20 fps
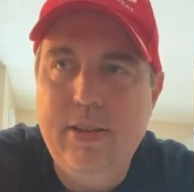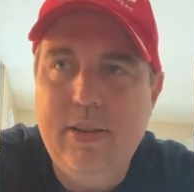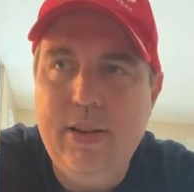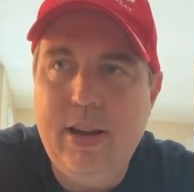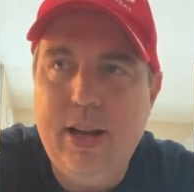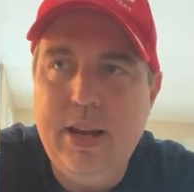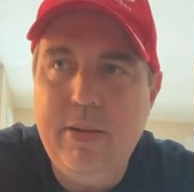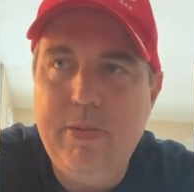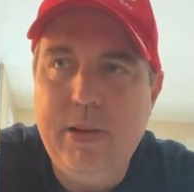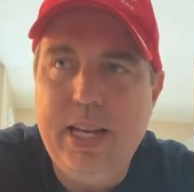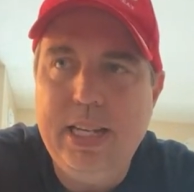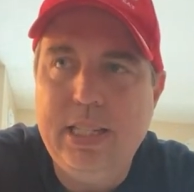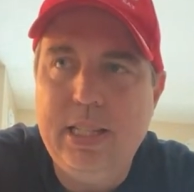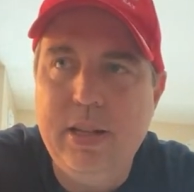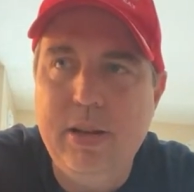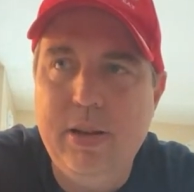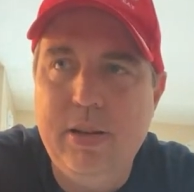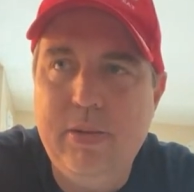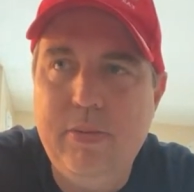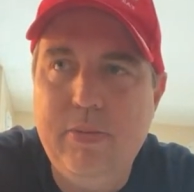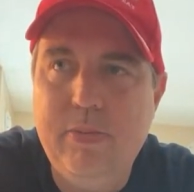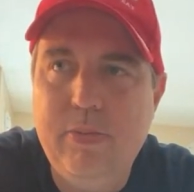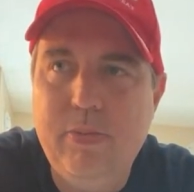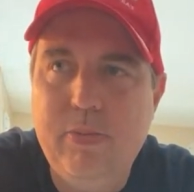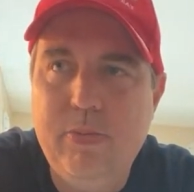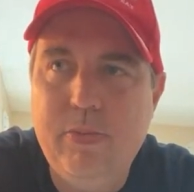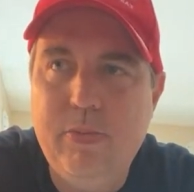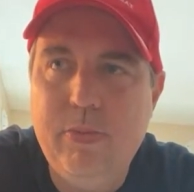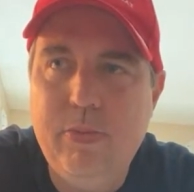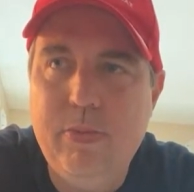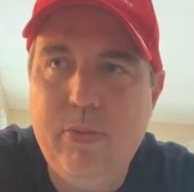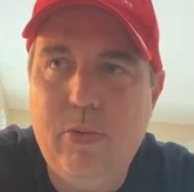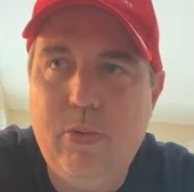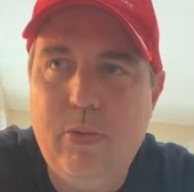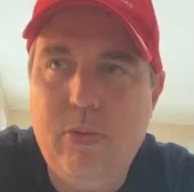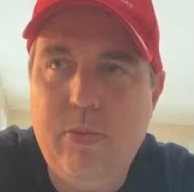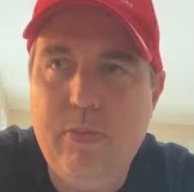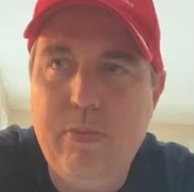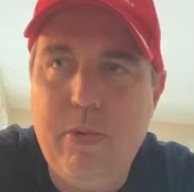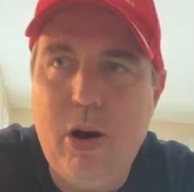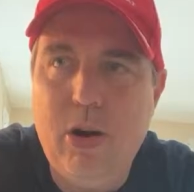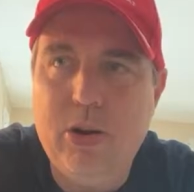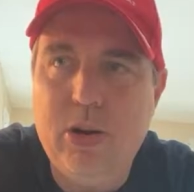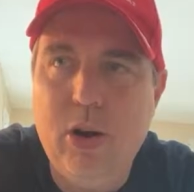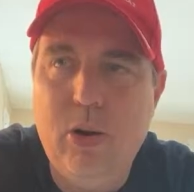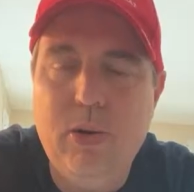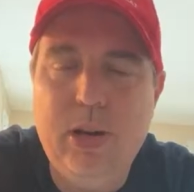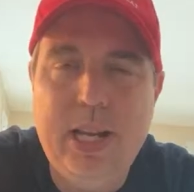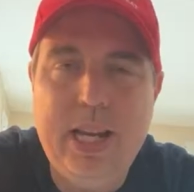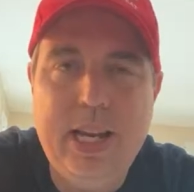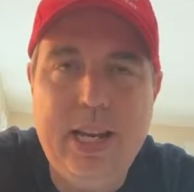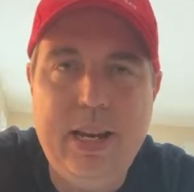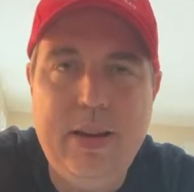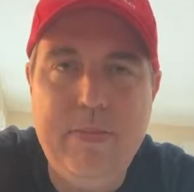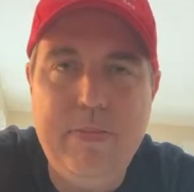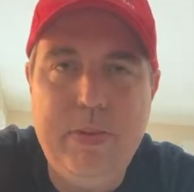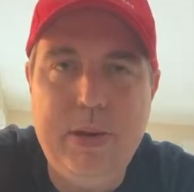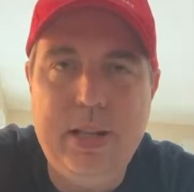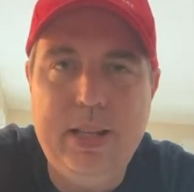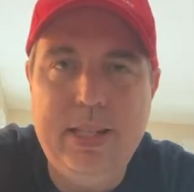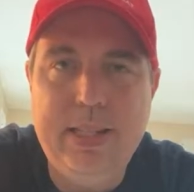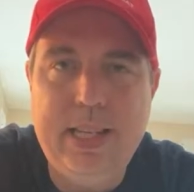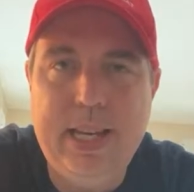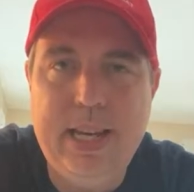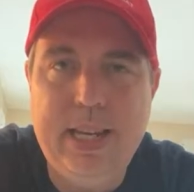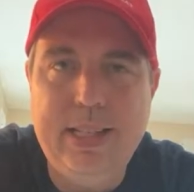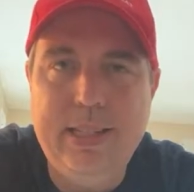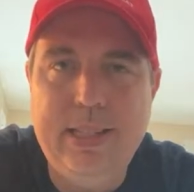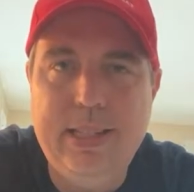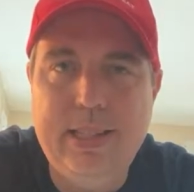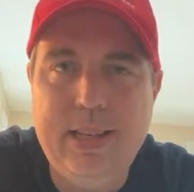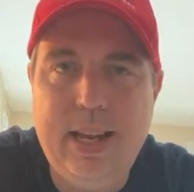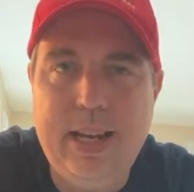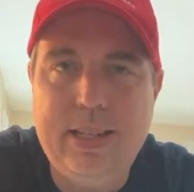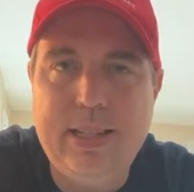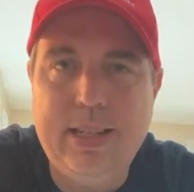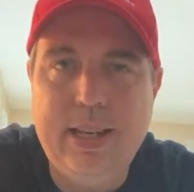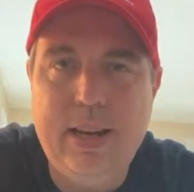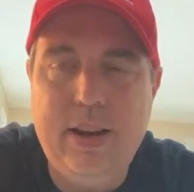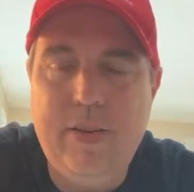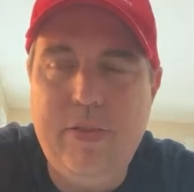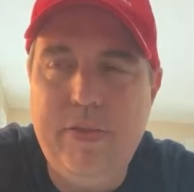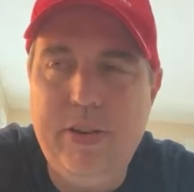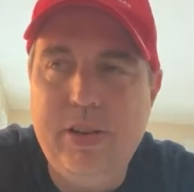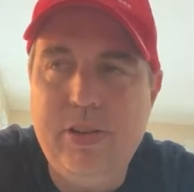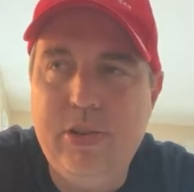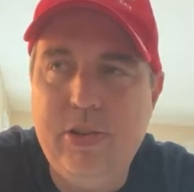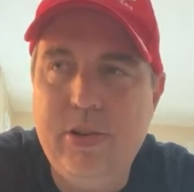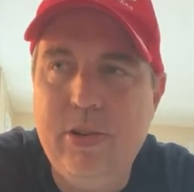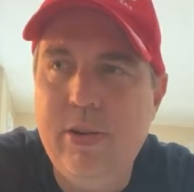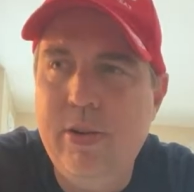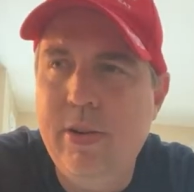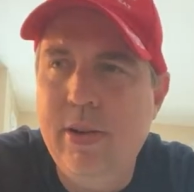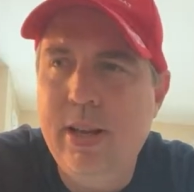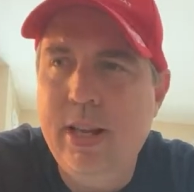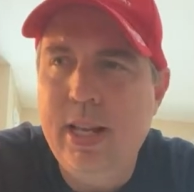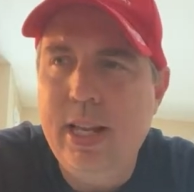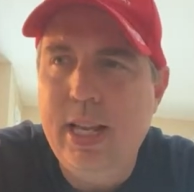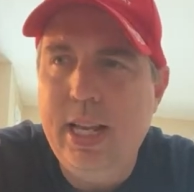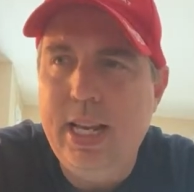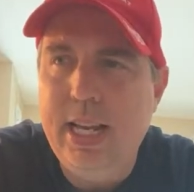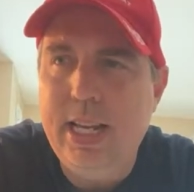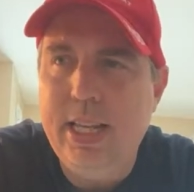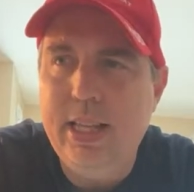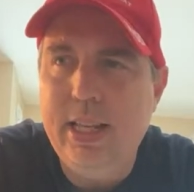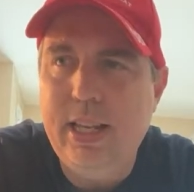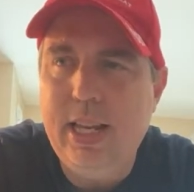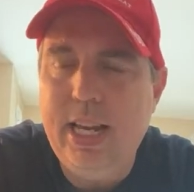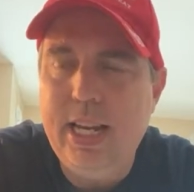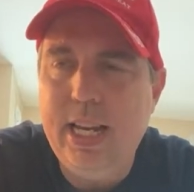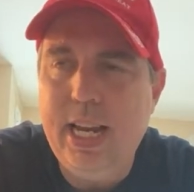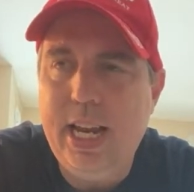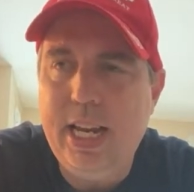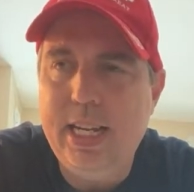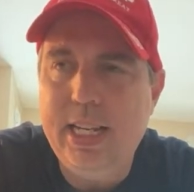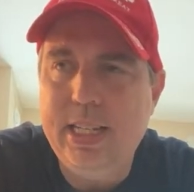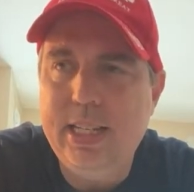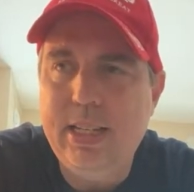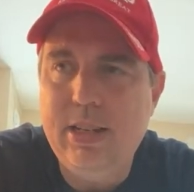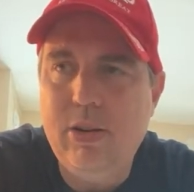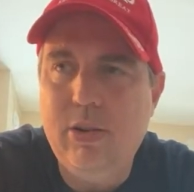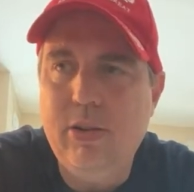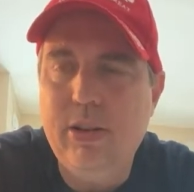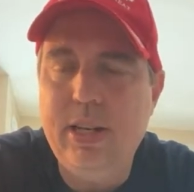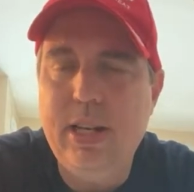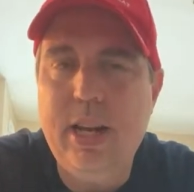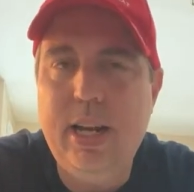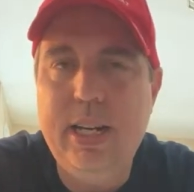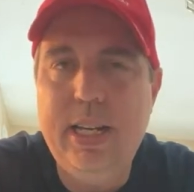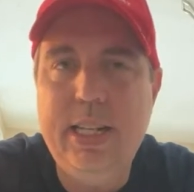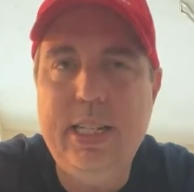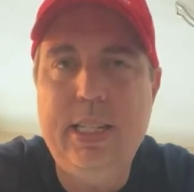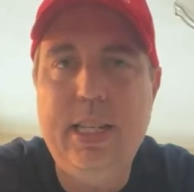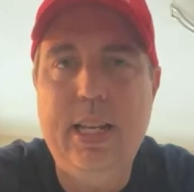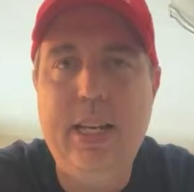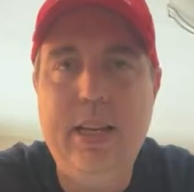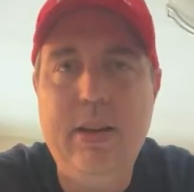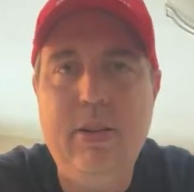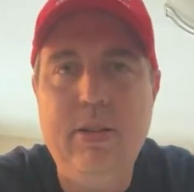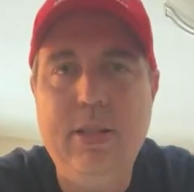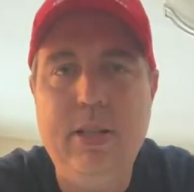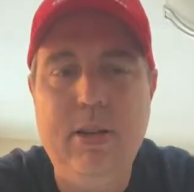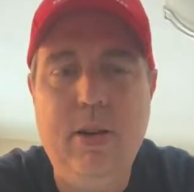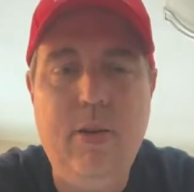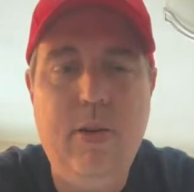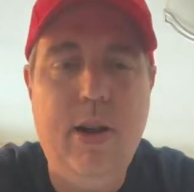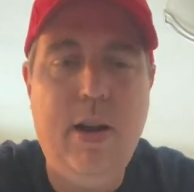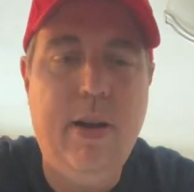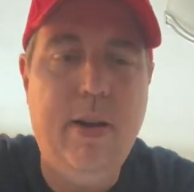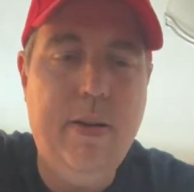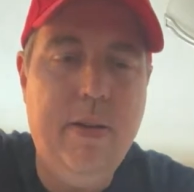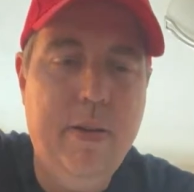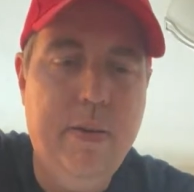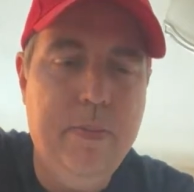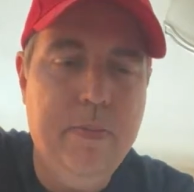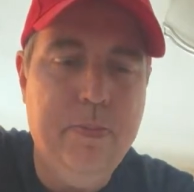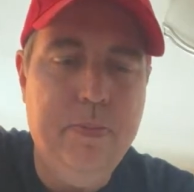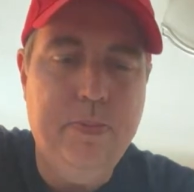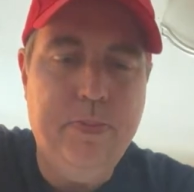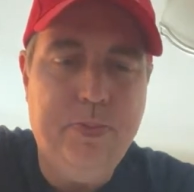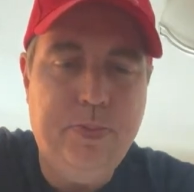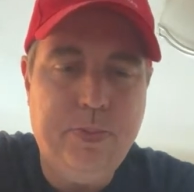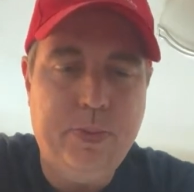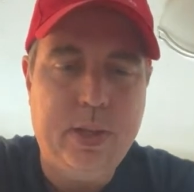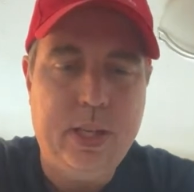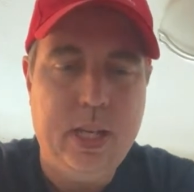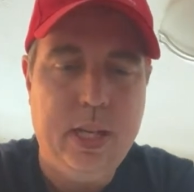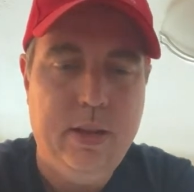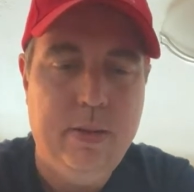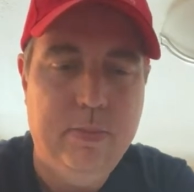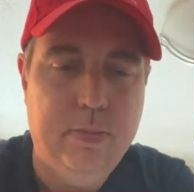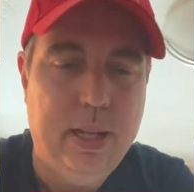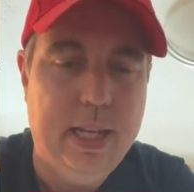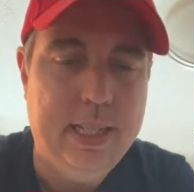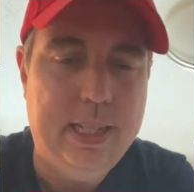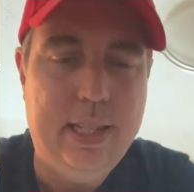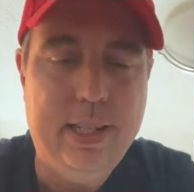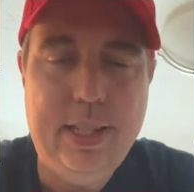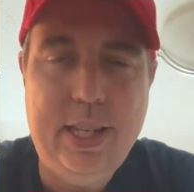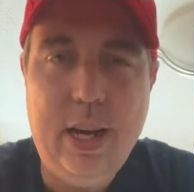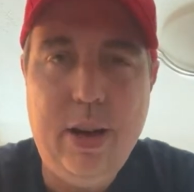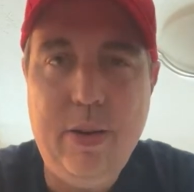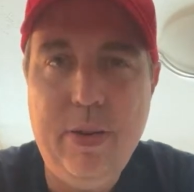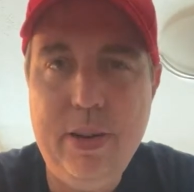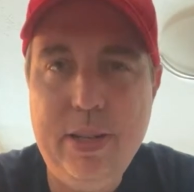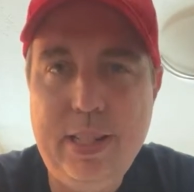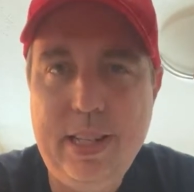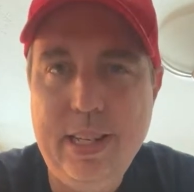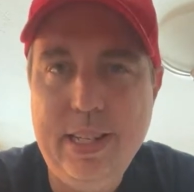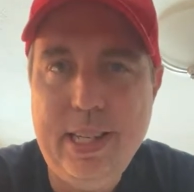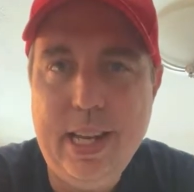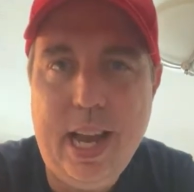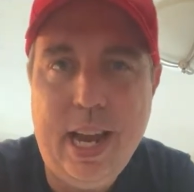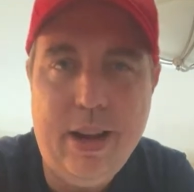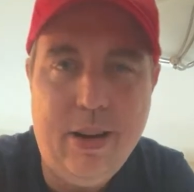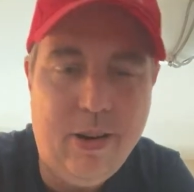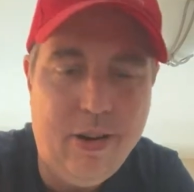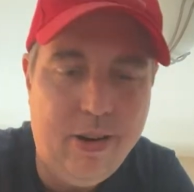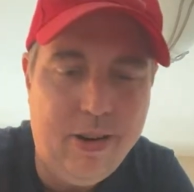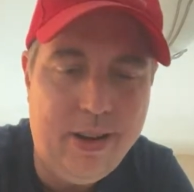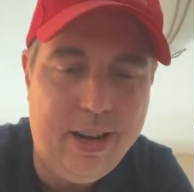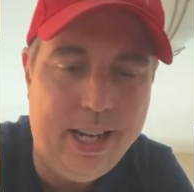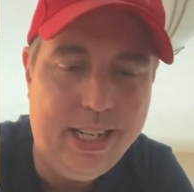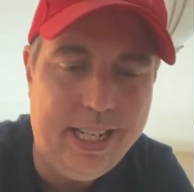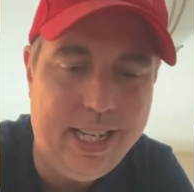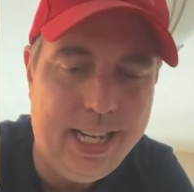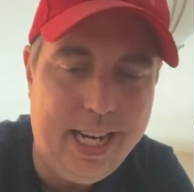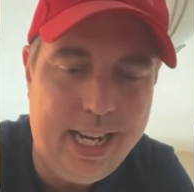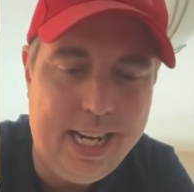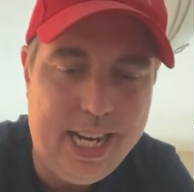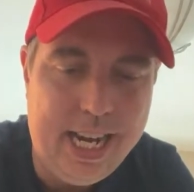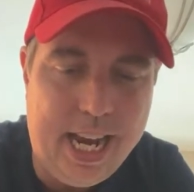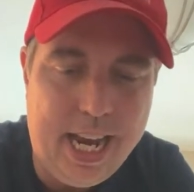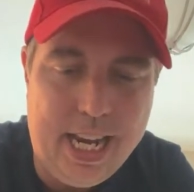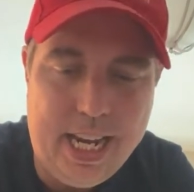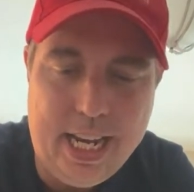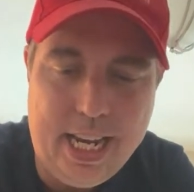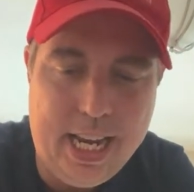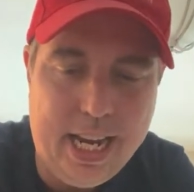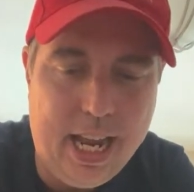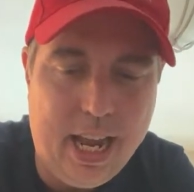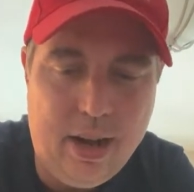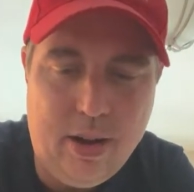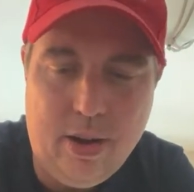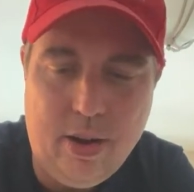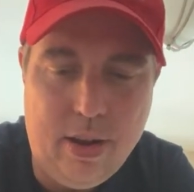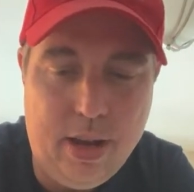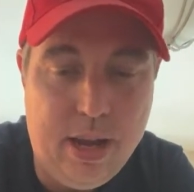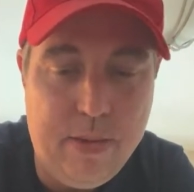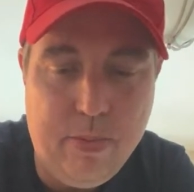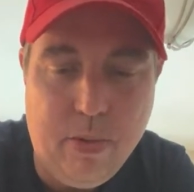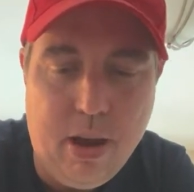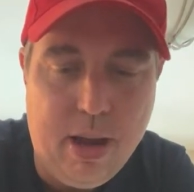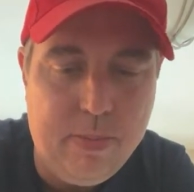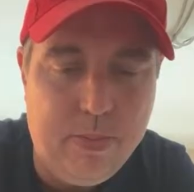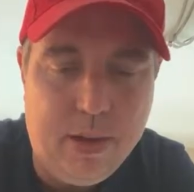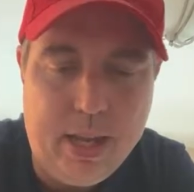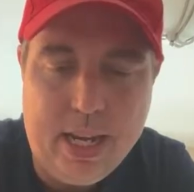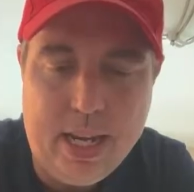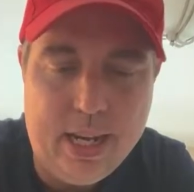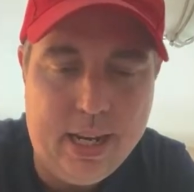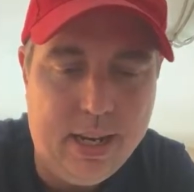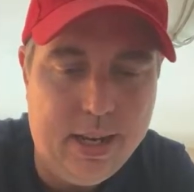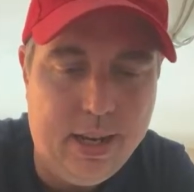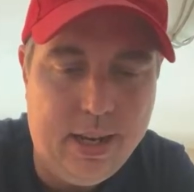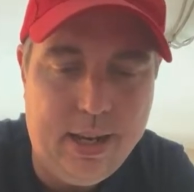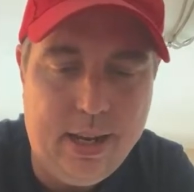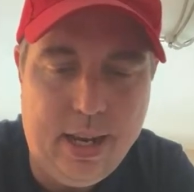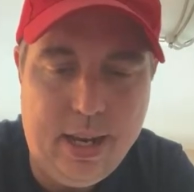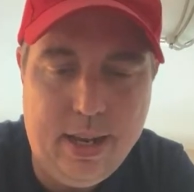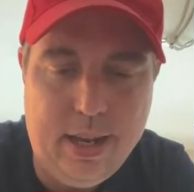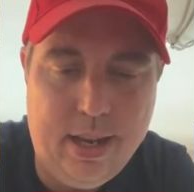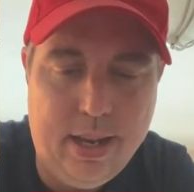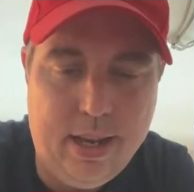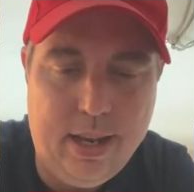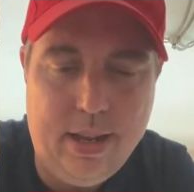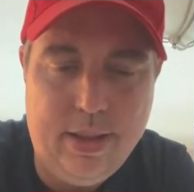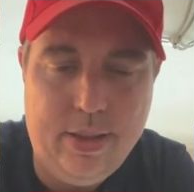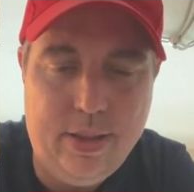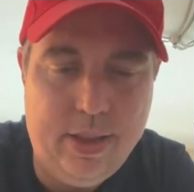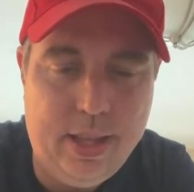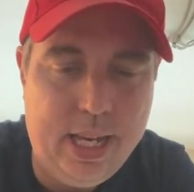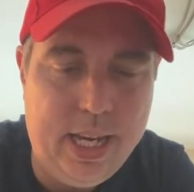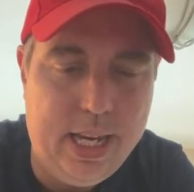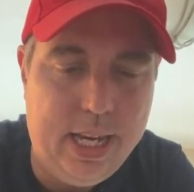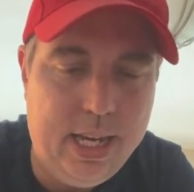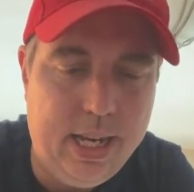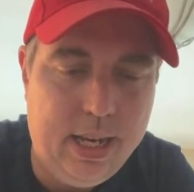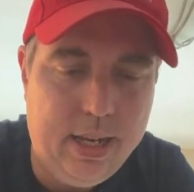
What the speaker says: he plays the Mongolian in Bill and Ted's Excellent Adventure in the late 80s, early 90s. And he also plays the terrorist in Die Hard 1988. And he probably played the